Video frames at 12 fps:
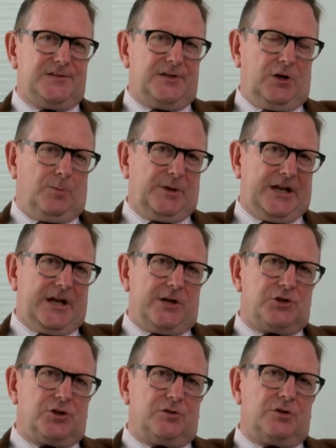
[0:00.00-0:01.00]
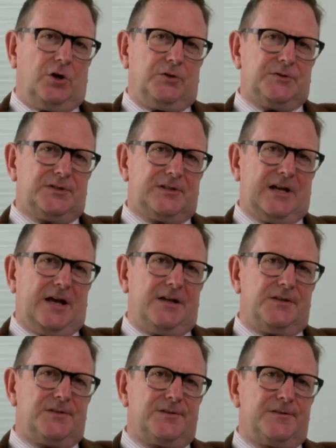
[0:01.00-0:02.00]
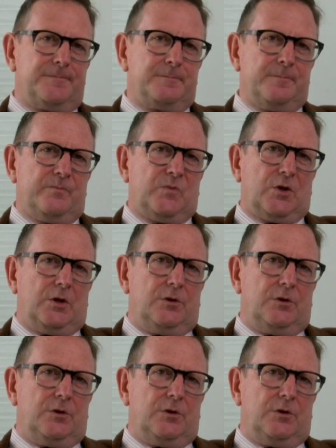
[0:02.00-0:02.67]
is the obligation on states